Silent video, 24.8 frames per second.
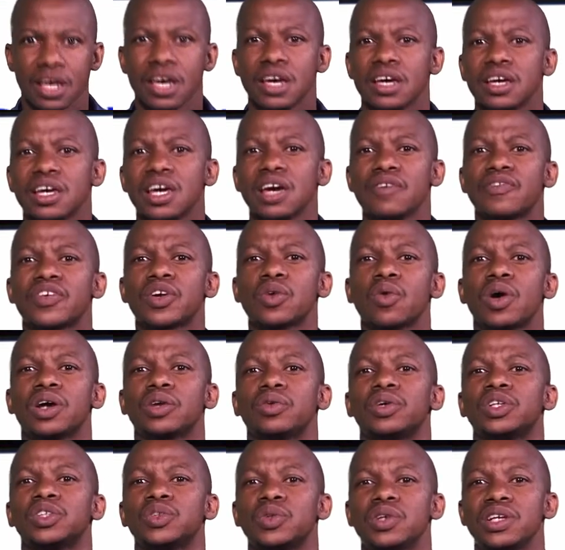
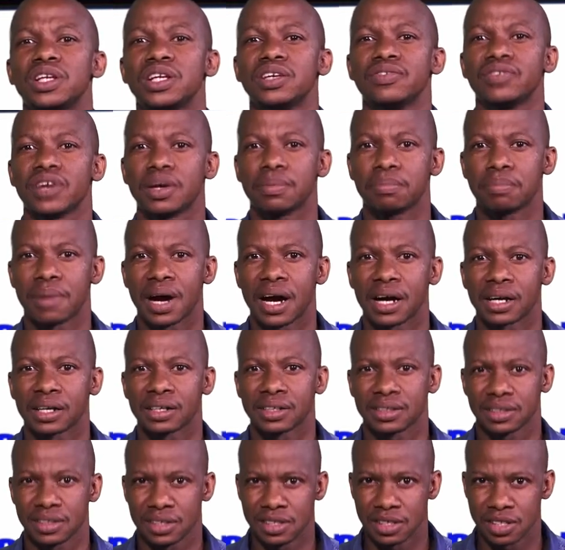Everyone wants to leave a
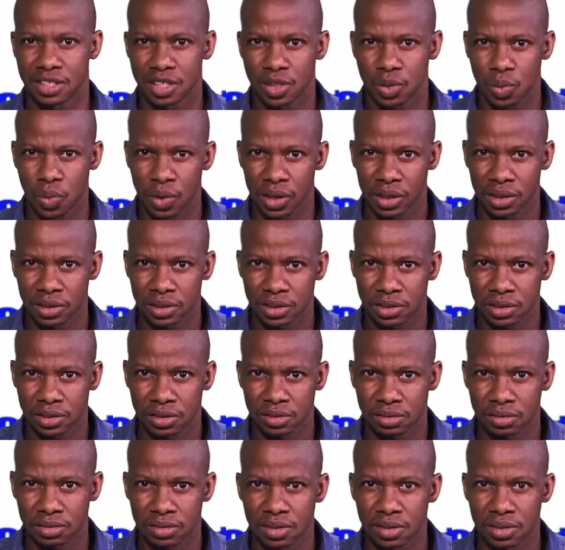mark in this world.